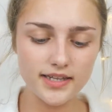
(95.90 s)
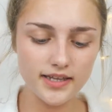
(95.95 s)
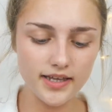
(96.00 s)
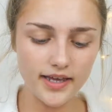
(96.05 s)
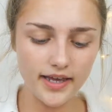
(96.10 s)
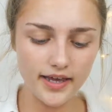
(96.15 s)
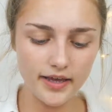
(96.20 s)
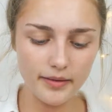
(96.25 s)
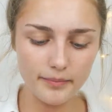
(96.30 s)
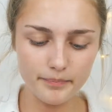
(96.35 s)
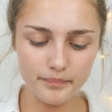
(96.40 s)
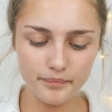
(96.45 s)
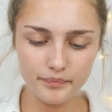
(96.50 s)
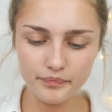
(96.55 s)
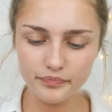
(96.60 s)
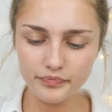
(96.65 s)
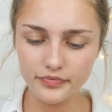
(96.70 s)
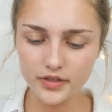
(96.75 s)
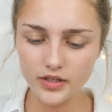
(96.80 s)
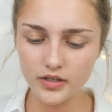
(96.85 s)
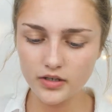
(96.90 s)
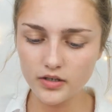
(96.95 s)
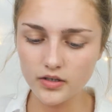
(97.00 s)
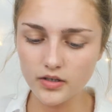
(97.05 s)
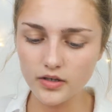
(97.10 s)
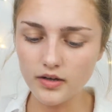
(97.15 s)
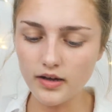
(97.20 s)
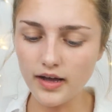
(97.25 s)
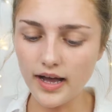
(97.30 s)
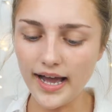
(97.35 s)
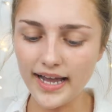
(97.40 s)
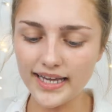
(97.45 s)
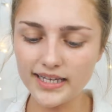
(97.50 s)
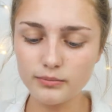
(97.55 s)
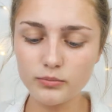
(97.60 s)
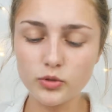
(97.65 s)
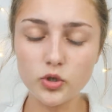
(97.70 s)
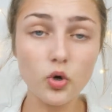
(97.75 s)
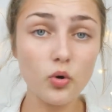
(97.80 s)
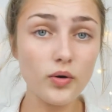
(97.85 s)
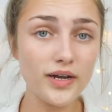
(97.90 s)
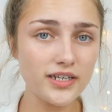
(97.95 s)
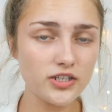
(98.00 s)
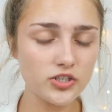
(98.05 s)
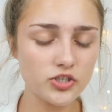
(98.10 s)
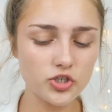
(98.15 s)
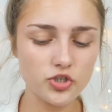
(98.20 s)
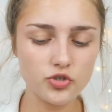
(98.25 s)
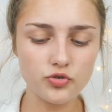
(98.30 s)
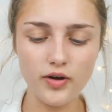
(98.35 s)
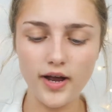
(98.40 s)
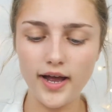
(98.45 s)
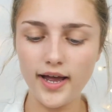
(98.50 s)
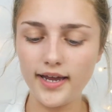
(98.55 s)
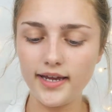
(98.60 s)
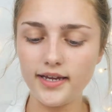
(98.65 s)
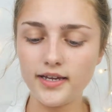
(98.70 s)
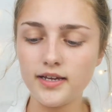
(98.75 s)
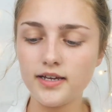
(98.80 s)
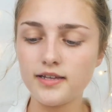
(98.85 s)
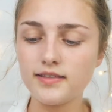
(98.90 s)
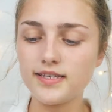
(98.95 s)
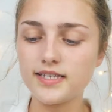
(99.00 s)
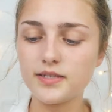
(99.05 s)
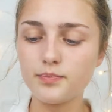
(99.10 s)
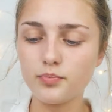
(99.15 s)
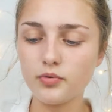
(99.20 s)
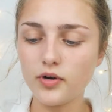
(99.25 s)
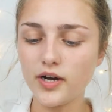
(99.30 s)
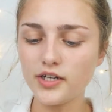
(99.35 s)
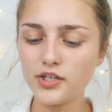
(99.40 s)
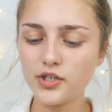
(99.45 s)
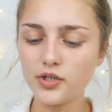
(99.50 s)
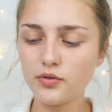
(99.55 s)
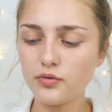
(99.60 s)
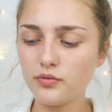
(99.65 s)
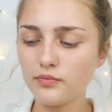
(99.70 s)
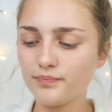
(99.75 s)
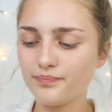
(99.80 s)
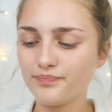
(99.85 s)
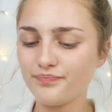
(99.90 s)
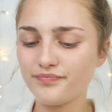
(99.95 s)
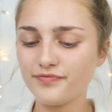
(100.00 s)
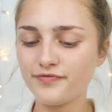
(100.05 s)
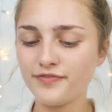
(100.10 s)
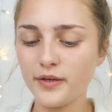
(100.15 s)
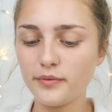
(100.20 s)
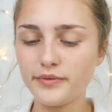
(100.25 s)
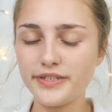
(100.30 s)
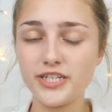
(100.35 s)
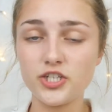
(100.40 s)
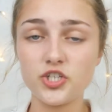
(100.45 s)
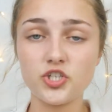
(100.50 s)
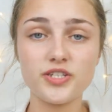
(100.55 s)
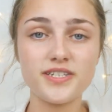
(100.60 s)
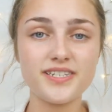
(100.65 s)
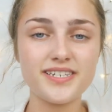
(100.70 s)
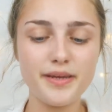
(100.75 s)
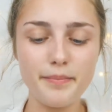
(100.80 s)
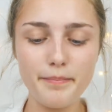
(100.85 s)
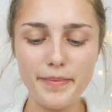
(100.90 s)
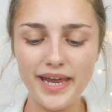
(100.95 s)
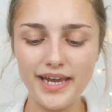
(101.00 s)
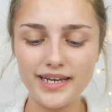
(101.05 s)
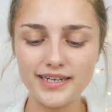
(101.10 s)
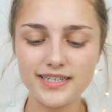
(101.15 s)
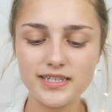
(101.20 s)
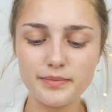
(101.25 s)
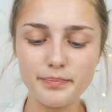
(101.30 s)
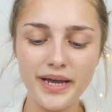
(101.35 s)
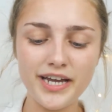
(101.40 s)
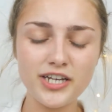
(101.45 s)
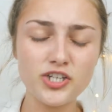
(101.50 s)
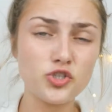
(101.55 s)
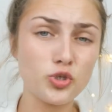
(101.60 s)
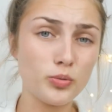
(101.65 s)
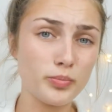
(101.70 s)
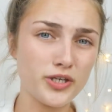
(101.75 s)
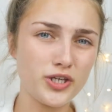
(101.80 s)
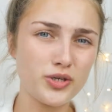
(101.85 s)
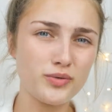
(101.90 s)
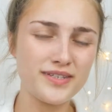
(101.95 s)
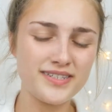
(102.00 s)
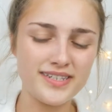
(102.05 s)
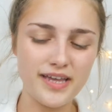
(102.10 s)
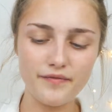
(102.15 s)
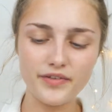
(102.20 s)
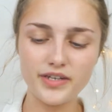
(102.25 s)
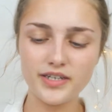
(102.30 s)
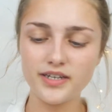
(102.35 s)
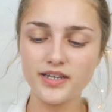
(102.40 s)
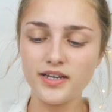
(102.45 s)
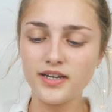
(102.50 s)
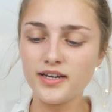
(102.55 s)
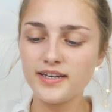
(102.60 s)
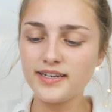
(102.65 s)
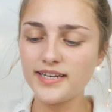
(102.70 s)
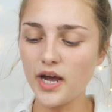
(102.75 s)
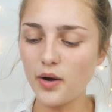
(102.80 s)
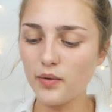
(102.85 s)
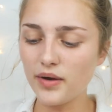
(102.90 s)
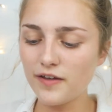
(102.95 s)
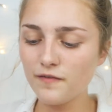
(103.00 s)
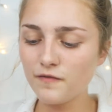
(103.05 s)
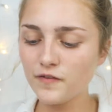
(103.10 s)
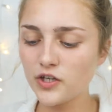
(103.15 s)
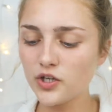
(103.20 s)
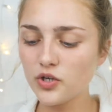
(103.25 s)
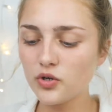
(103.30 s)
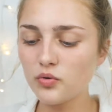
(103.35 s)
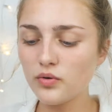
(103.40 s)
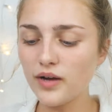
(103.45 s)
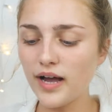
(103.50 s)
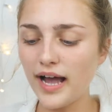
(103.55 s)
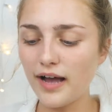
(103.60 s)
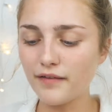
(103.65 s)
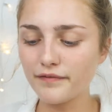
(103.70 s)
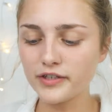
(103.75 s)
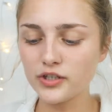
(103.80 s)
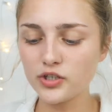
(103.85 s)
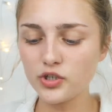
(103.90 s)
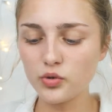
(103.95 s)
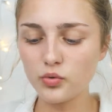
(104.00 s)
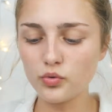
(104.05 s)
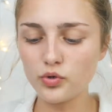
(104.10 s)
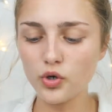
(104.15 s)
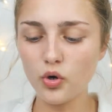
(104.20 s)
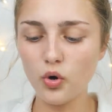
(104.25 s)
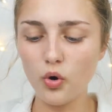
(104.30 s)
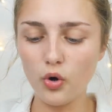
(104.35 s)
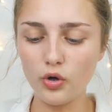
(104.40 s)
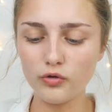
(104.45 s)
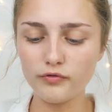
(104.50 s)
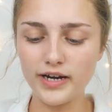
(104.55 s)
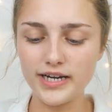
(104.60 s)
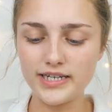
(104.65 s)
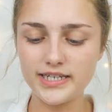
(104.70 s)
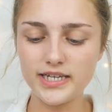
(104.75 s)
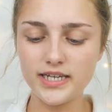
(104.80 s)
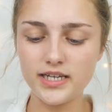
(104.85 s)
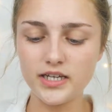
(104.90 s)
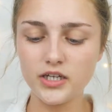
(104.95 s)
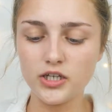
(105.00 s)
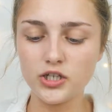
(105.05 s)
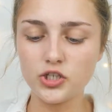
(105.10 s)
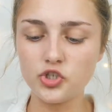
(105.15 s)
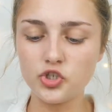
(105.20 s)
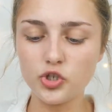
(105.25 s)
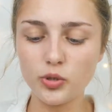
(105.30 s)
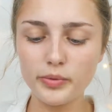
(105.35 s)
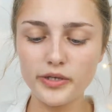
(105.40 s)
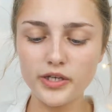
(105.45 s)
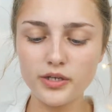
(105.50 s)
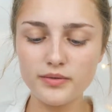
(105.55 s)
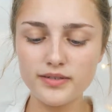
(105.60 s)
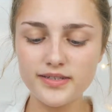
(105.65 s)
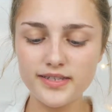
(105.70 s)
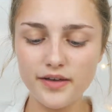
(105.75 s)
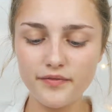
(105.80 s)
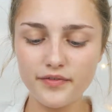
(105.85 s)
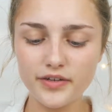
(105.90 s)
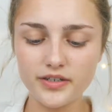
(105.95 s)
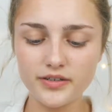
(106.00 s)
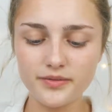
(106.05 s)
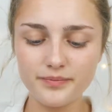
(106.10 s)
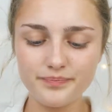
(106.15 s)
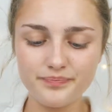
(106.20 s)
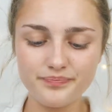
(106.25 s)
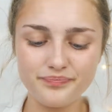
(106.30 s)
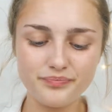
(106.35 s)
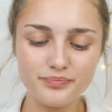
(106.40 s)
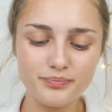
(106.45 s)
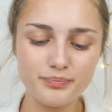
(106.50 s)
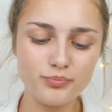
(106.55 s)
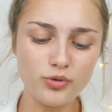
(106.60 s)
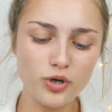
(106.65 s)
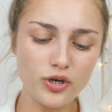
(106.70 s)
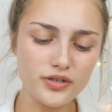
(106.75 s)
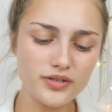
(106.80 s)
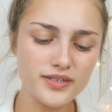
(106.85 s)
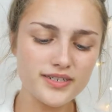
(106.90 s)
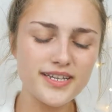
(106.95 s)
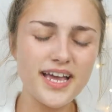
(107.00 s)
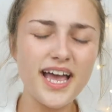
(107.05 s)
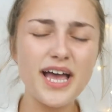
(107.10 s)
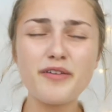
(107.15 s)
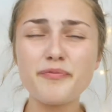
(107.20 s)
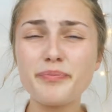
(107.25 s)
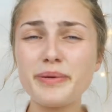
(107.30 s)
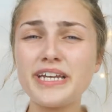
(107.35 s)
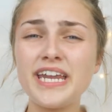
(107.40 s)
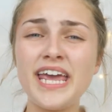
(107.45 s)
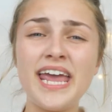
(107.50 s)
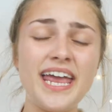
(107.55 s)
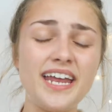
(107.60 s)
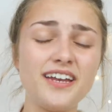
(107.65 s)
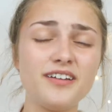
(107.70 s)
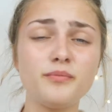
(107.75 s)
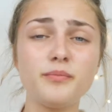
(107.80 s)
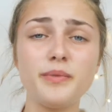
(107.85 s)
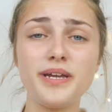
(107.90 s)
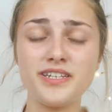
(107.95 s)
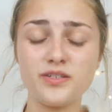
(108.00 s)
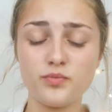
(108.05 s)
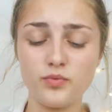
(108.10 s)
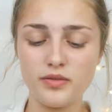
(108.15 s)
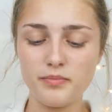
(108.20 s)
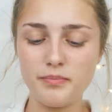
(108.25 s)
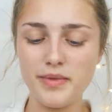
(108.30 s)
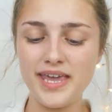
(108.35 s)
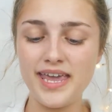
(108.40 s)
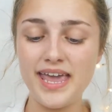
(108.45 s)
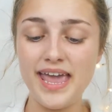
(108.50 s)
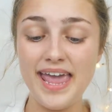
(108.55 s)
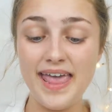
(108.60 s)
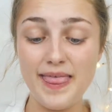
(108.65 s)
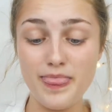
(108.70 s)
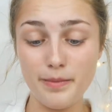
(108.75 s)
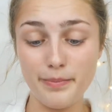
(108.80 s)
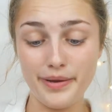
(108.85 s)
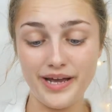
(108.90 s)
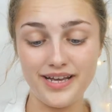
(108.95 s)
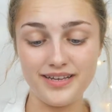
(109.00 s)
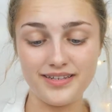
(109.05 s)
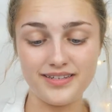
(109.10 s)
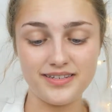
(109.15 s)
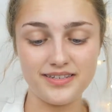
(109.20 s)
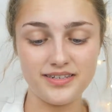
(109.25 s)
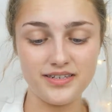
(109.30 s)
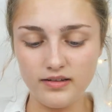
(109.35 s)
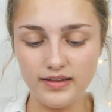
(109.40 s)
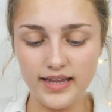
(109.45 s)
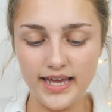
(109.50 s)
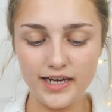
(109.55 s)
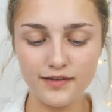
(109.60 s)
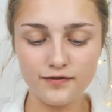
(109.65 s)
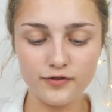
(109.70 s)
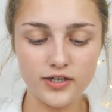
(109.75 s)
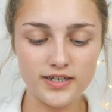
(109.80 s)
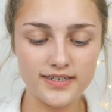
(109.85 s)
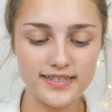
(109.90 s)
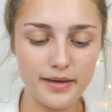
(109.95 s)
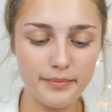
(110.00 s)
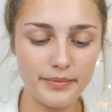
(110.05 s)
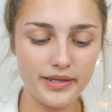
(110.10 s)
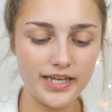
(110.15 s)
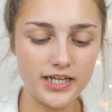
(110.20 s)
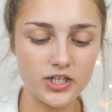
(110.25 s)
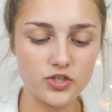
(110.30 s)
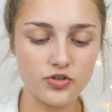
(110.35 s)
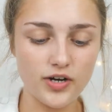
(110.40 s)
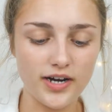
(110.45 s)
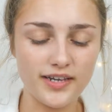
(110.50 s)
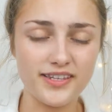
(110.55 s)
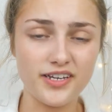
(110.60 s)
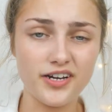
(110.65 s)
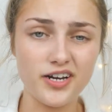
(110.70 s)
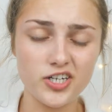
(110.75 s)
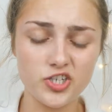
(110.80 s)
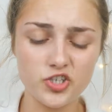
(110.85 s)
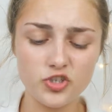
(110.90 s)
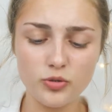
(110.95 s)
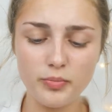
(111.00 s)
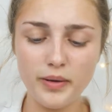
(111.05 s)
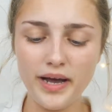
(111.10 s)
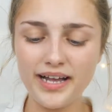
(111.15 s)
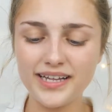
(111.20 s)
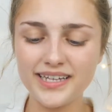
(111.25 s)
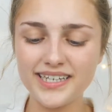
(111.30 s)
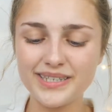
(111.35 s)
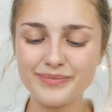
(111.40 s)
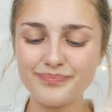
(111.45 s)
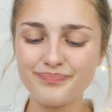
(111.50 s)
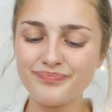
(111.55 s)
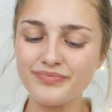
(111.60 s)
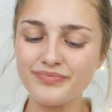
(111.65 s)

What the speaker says: am going to try this brand new foundation to me, and it's by W7. Now if you haven't known already, W7 products have been a hit and miss with me in the past. Like for example, I tried their eyeshadow palette,